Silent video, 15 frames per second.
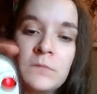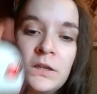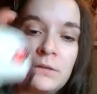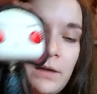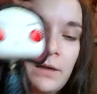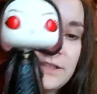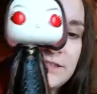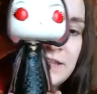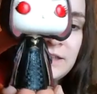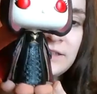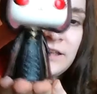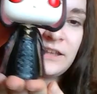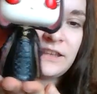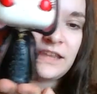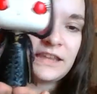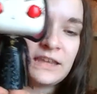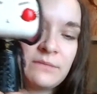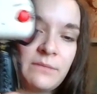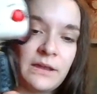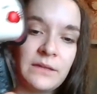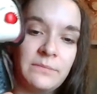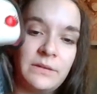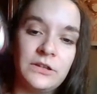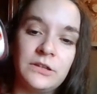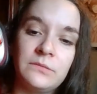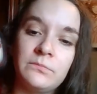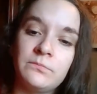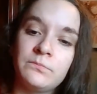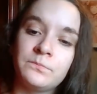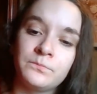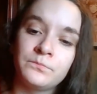In my sense, like in my opinion.